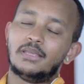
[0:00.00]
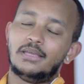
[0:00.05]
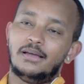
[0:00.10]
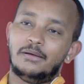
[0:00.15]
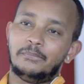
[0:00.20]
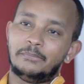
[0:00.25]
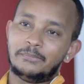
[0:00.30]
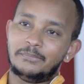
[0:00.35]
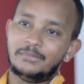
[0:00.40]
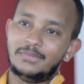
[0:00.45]
Yeah.
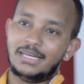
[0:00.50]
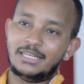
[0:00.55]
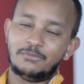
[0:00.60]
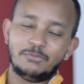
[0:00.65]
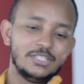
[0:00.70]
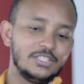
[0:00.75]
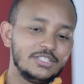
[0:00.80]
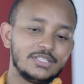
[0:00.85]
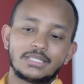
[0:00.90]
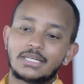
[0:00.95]
And
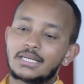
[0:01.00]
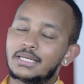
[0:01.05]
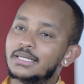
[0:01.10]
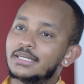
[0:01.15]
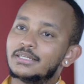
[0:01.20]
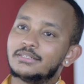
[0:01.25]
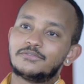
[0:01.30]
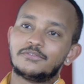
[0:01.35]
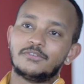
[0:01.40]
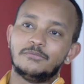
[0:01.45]
we just
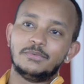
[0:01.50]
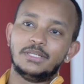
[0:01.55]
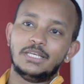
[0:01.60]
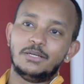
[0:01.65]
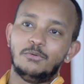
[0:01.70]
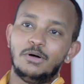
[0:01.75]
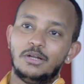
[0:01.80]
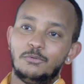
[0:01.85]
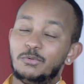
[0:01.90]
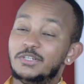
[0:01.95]
clicked from day
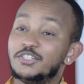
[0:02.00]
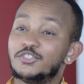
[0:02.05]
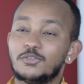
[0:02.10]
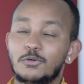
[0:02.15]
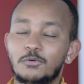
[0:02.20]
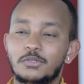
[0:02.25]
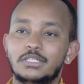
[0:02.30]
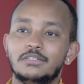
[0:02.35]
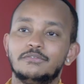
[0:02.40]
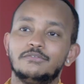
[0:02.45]
one. We're
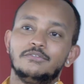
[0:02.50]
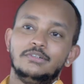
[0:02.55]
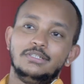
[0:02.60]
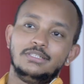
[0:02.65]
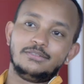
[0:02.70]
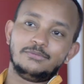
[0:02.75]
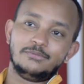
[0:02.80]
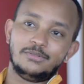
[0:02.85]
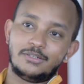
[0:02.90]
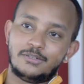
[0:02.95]
so
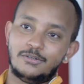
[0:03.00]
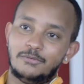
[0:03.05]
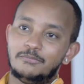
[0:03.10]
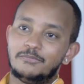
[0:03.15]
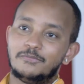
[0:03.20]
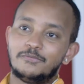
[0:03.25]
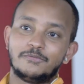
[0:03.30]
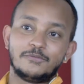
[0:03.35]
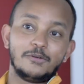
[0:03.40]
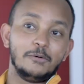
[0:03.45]
different. We're
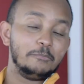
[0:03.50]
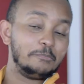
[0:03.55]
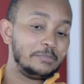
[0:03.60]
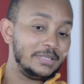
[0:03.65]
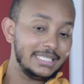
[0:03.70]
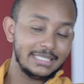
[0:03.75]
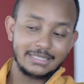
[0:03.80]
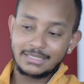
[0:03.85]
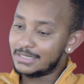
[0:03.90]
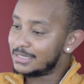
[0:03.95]

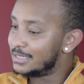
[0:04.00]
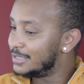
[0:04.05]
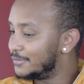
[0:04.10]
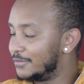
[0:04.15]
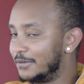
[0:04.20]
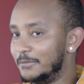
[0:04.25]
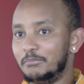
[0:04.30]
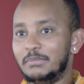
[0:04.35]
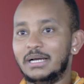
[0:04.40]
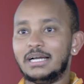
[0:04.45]
completely
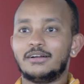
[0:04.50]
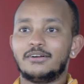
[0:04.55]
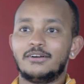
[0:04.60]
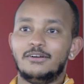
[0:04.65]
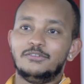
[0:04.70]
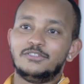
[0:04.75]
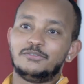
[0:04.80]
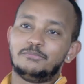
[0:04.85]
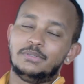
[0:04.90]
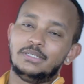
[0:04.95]
different
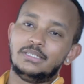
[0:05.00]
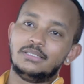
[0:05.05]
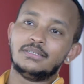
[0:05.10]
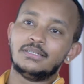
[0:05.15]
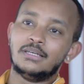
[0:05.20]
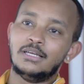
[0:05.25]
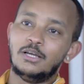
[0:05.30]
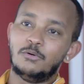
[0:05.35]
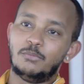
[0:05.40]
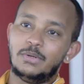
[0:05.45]
backgrounds, but
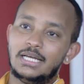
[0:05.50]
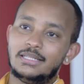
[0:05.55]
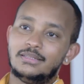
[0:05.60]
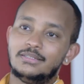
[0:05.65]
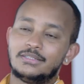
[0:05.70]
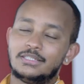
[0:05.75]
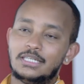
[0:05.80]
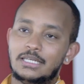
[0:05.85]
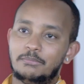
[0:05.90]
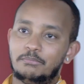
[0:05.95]
we had the
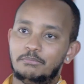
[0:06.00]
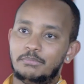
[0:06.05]
same